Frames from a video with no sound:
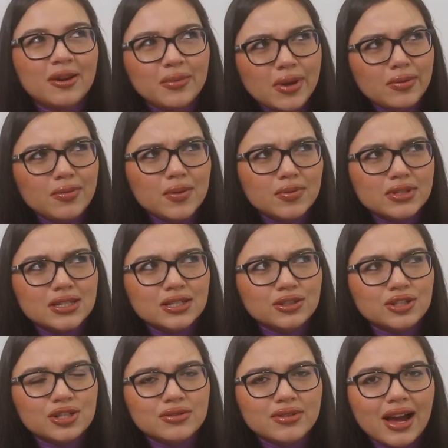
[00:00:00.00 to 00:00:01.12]
Maybe people
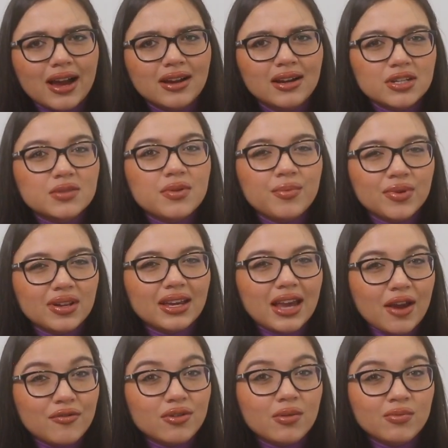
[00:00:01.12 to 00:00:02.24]
still do that. But do you remember like
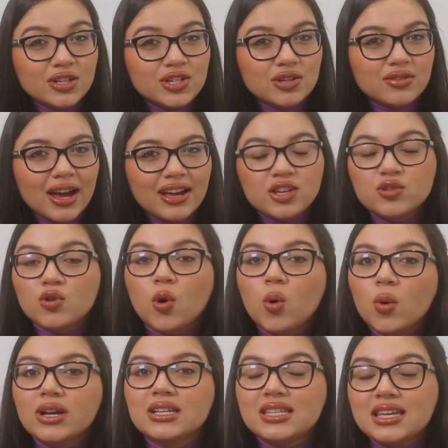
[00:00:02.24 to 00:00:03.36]
everyone would do that and you'd
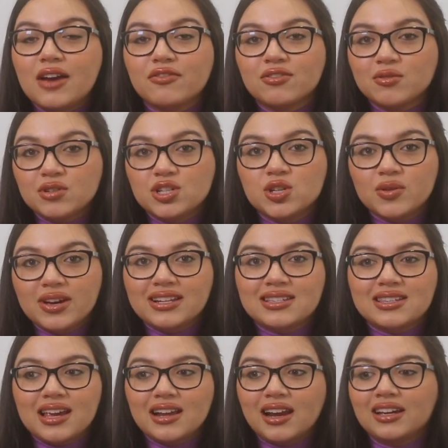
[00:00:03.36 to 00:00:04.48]
always see everyone do it and
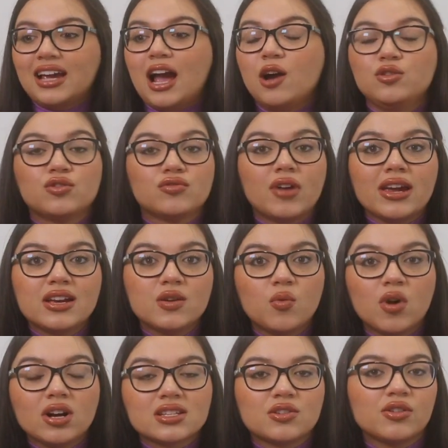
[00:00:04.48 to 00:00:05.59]
say like how great it
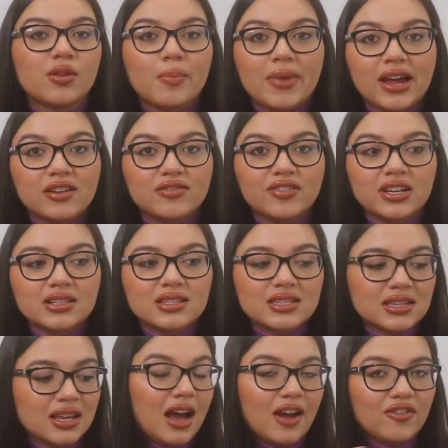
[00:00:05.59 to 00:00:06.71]
was and all the
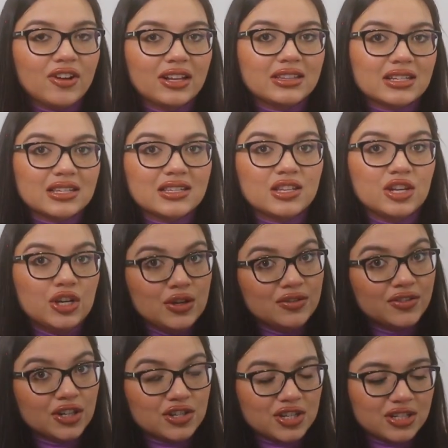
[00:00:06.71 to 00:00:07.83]
benefits? I feel like this is the new
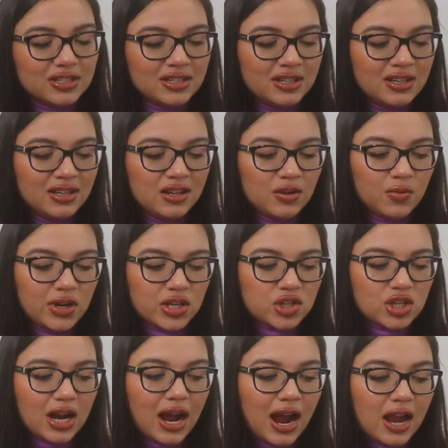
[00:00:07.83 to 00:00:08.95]
version,
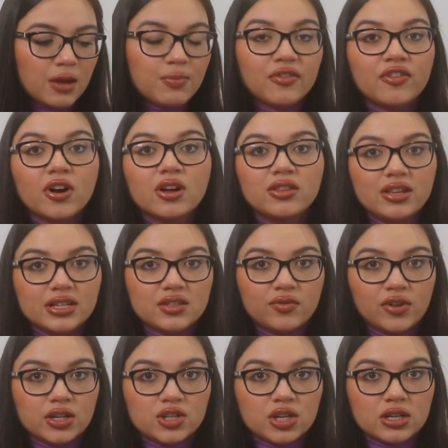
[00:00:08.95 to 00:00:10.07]
which I prefer this
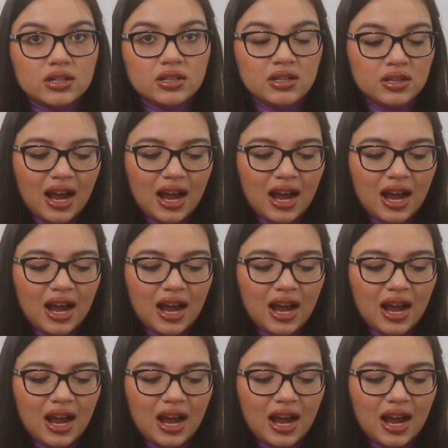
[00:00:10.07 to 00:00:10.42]
version.